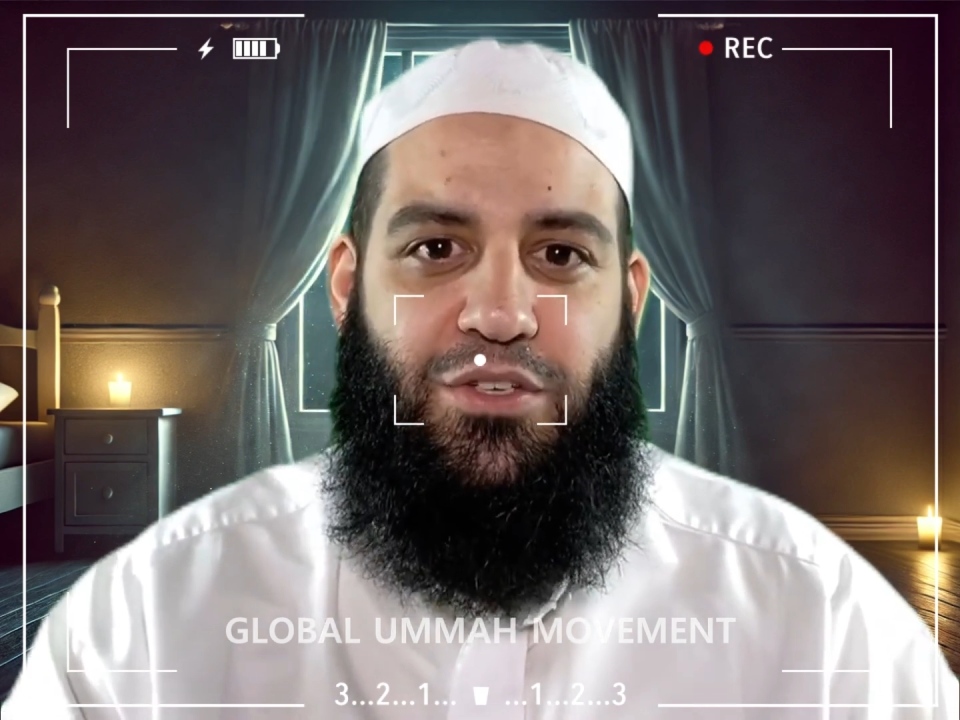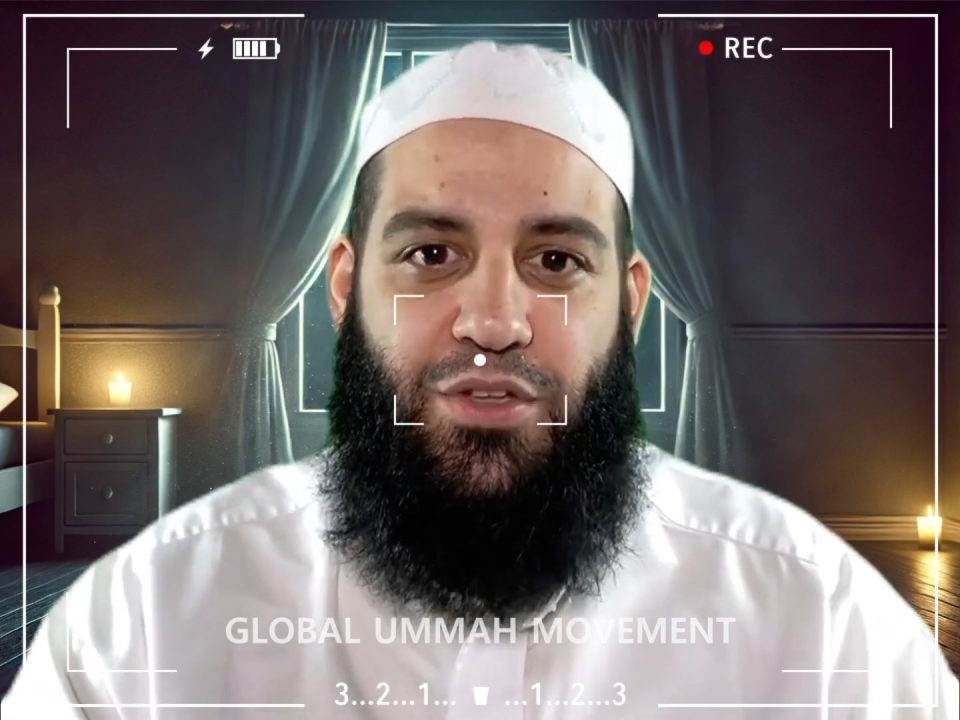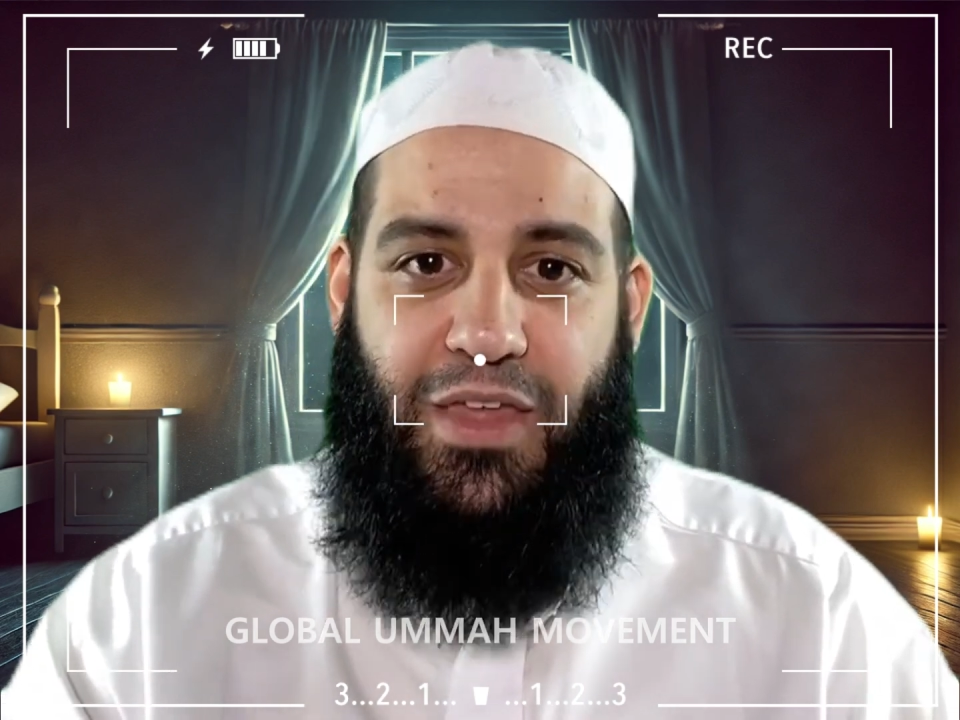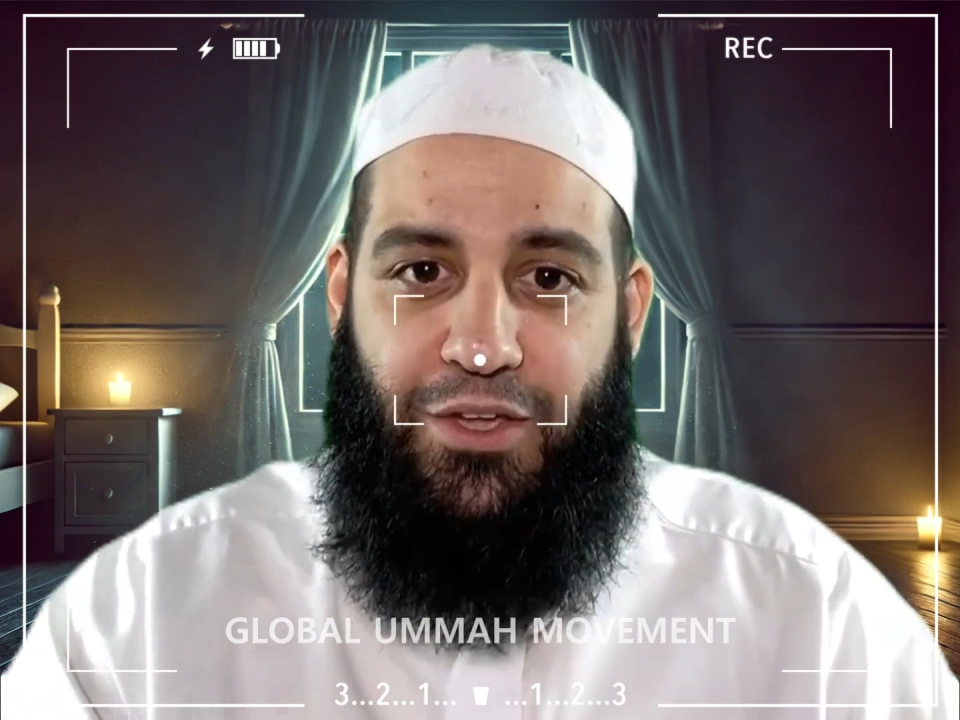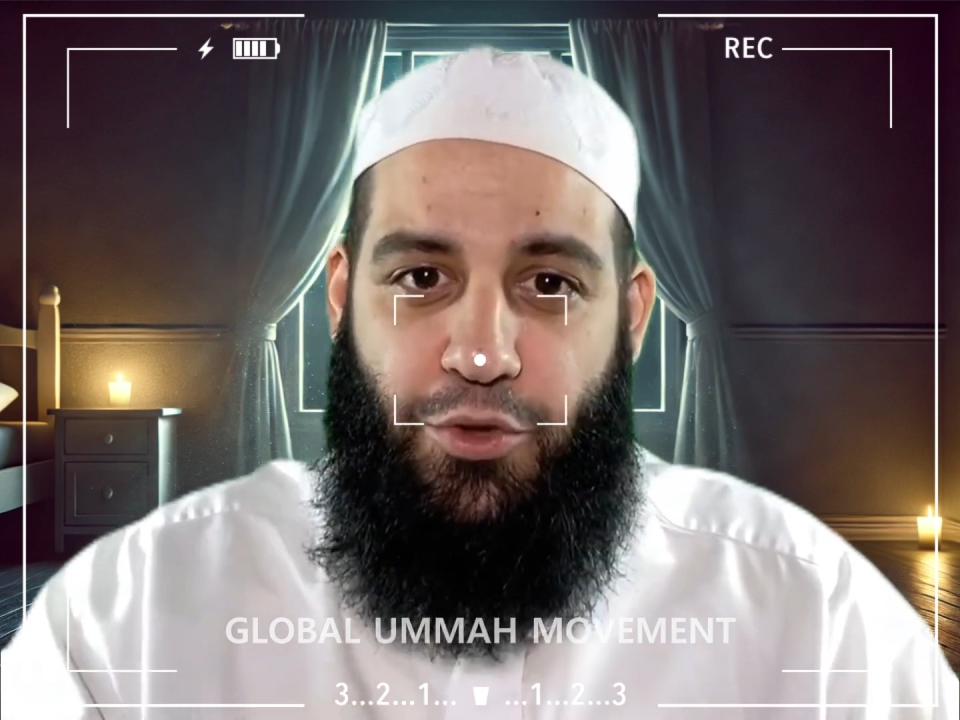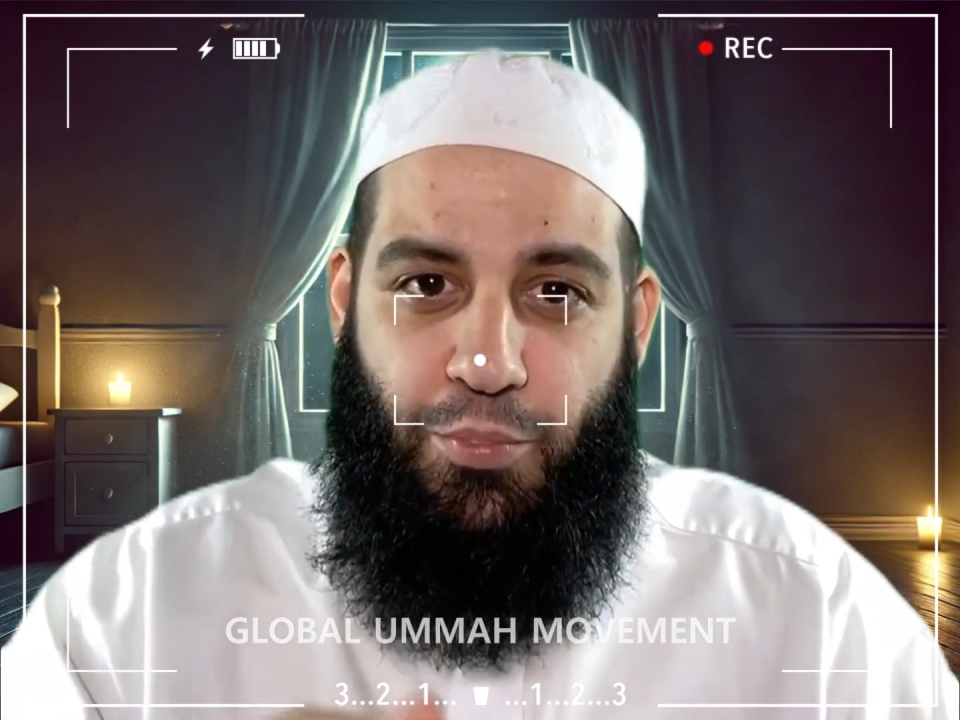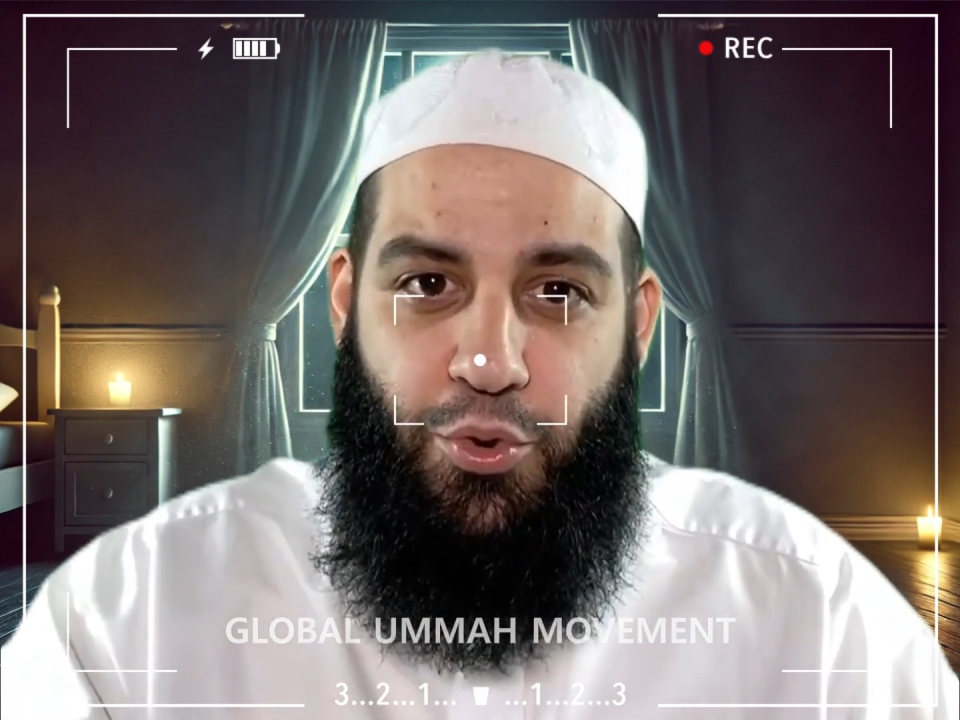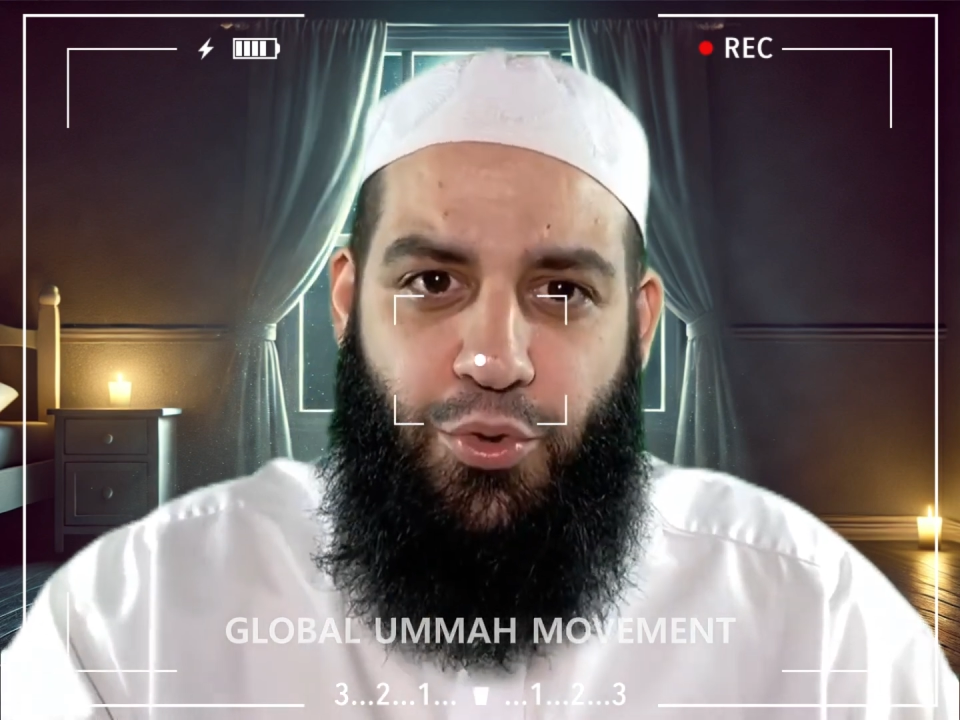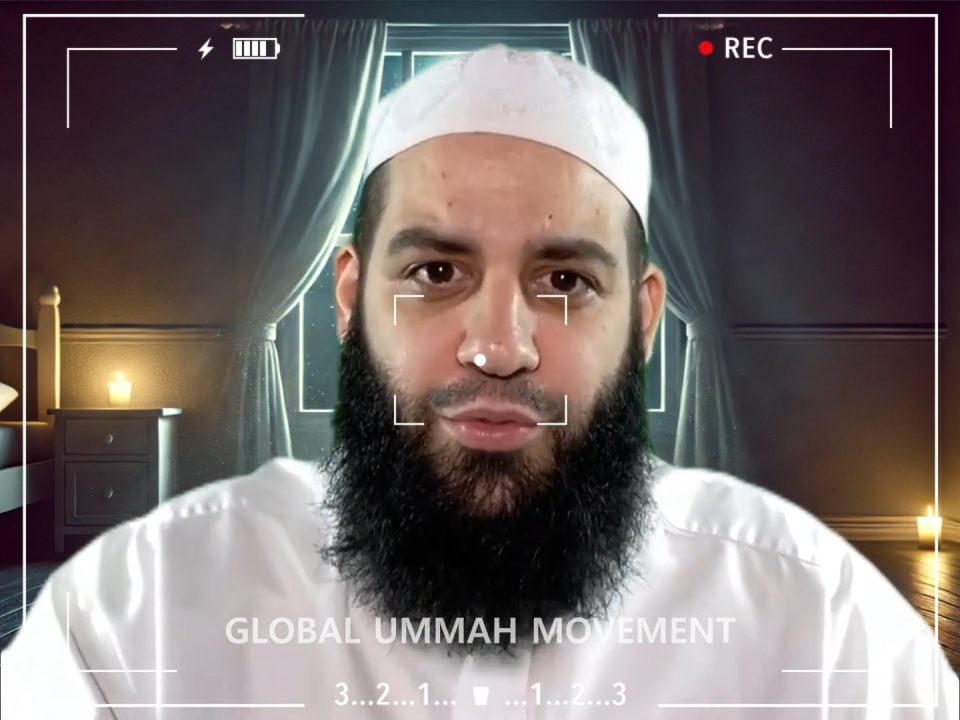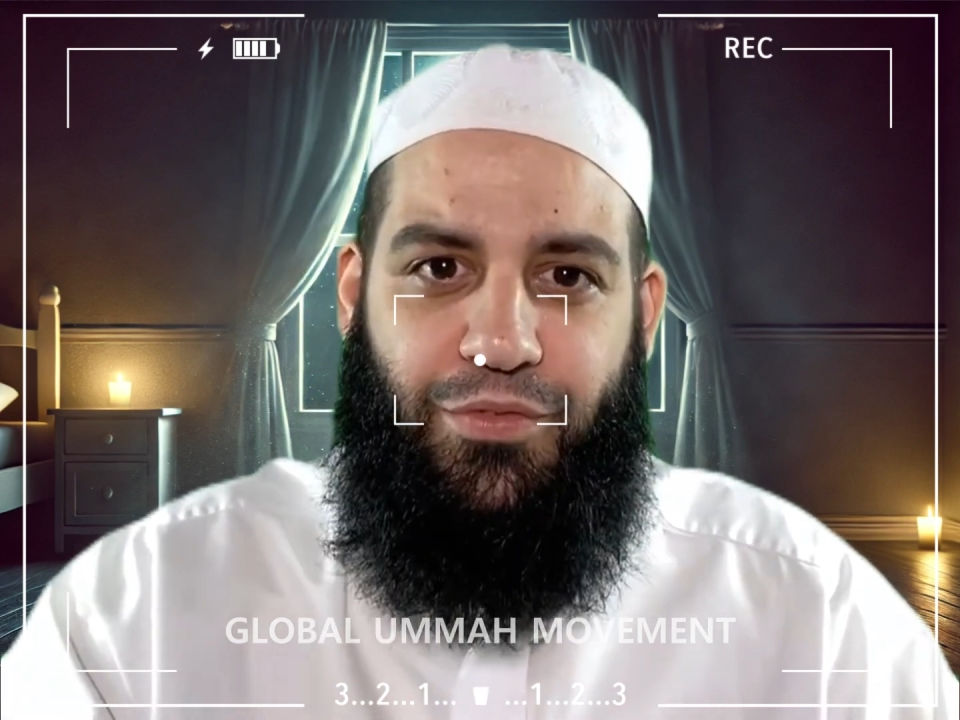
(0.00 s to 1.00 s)
so that you
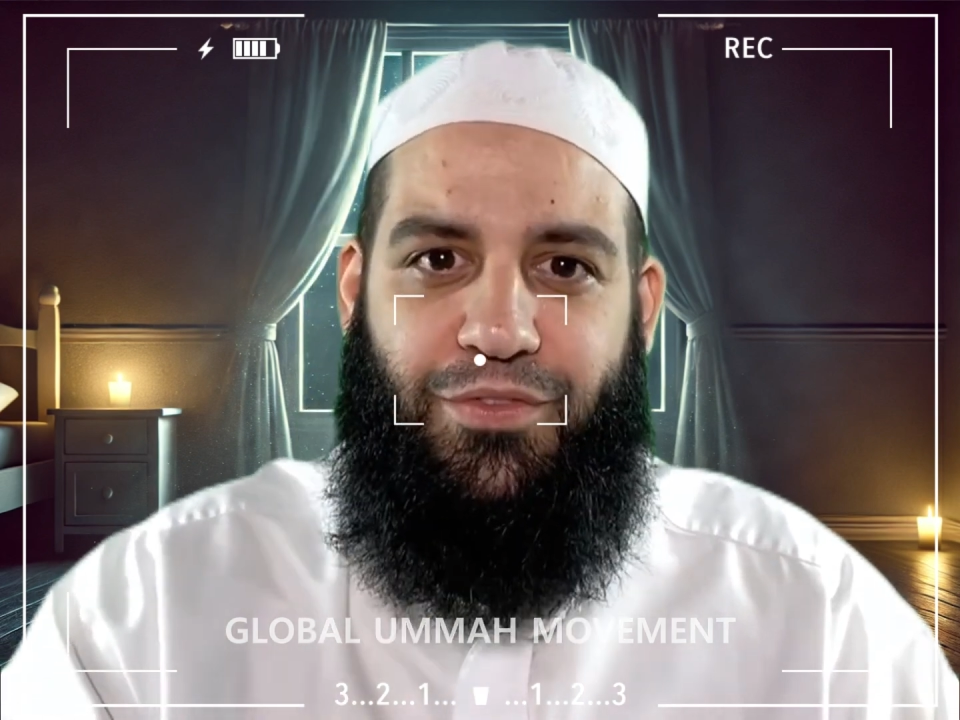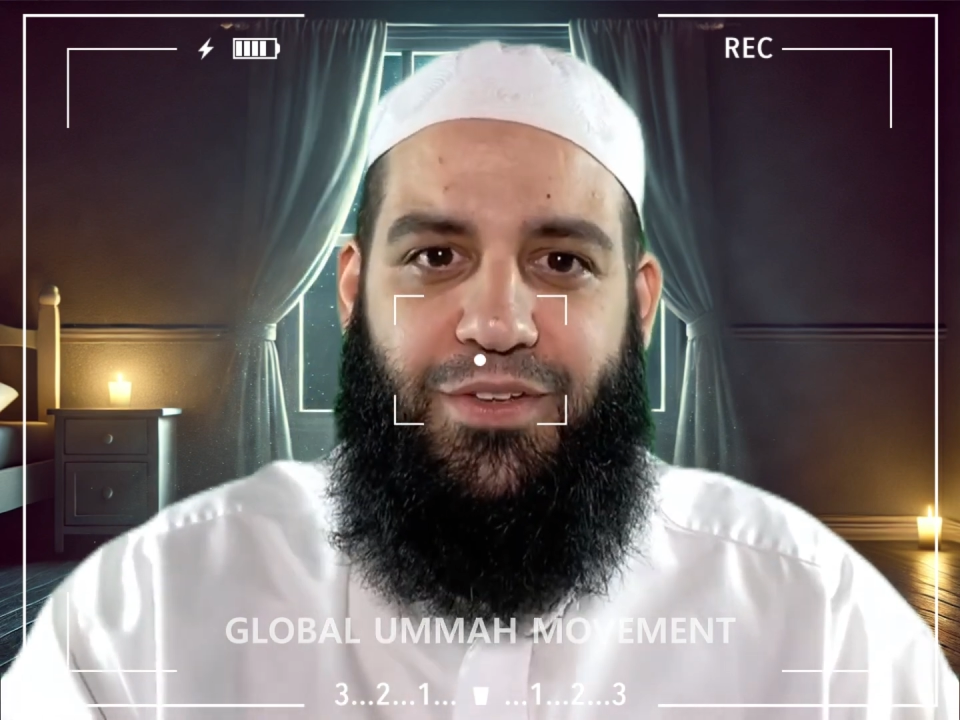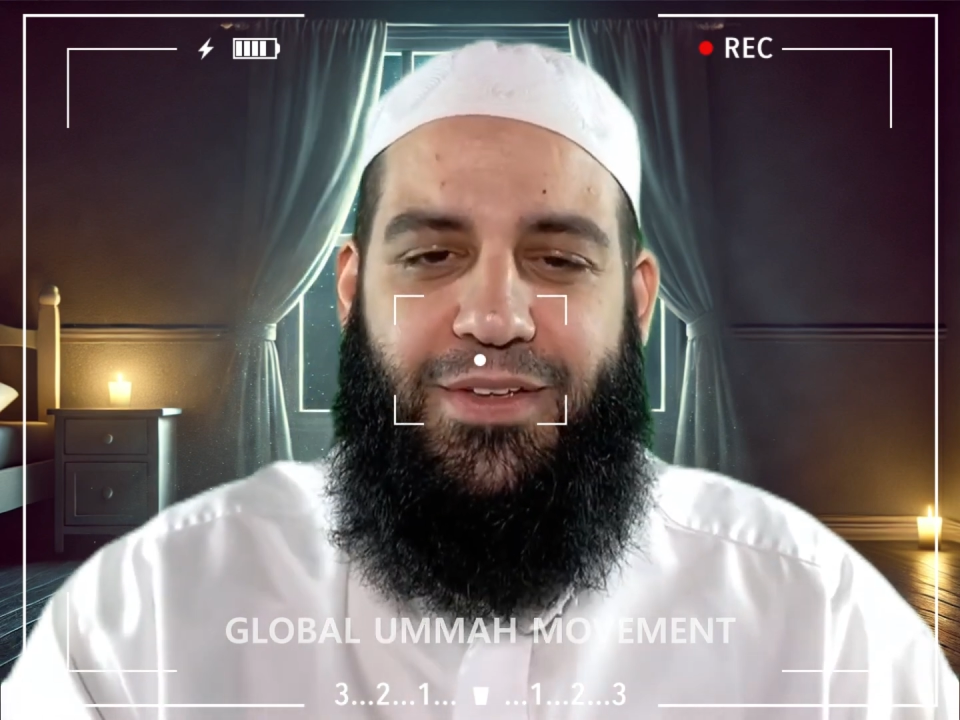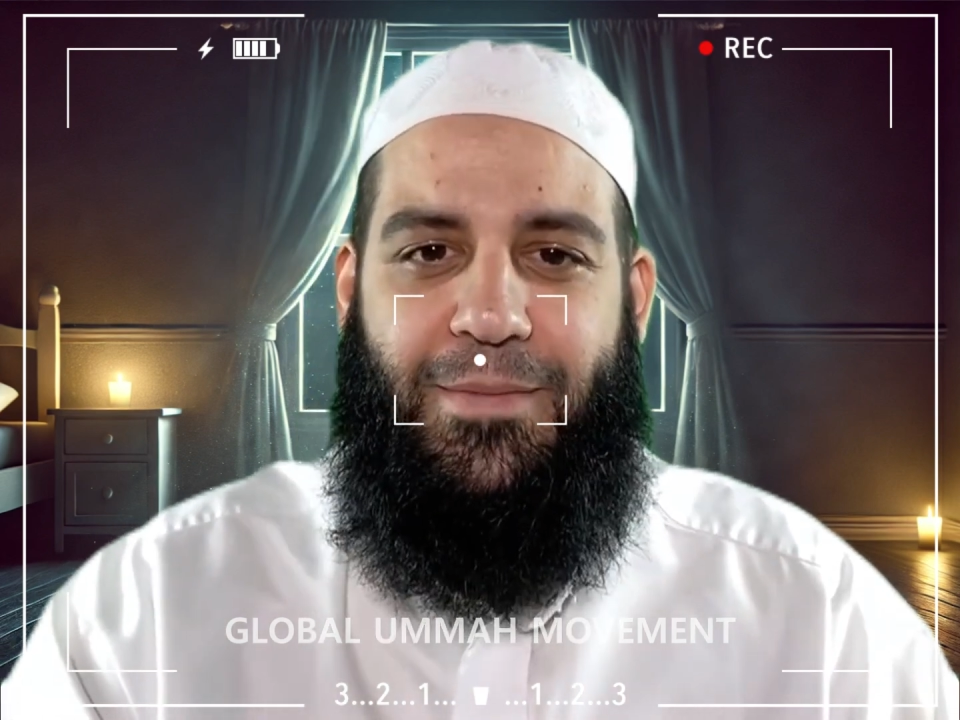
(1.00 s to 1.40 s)
prove